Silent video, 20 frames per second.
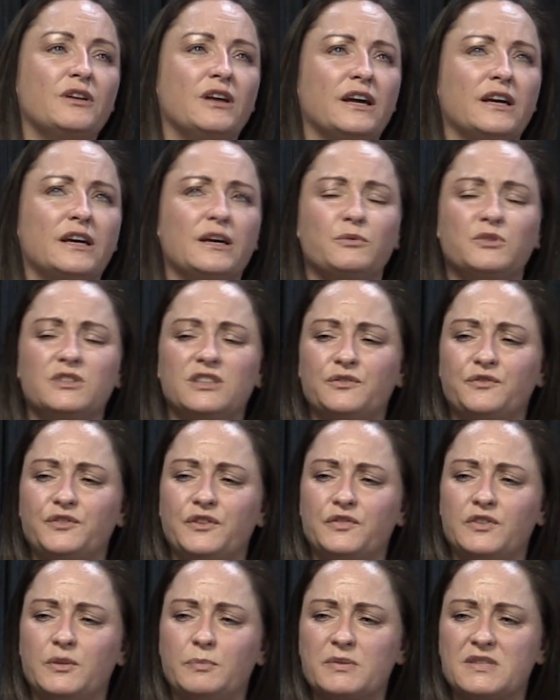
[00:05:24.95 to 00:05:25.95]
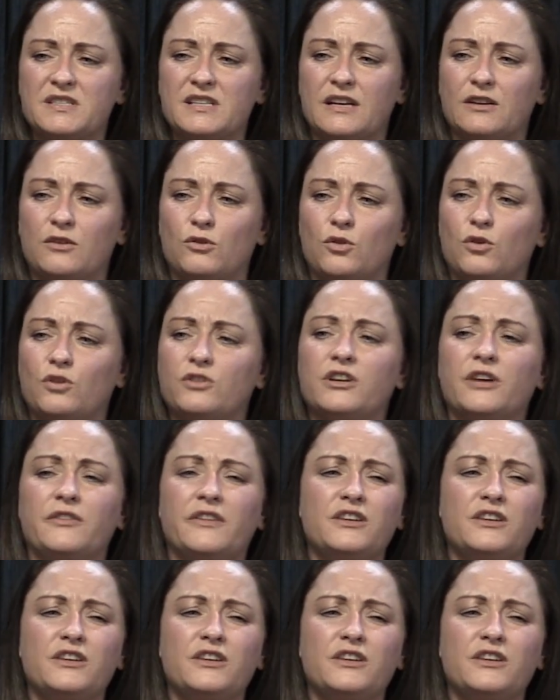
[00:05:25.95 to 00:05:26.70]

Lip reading: like, was it 50% or no?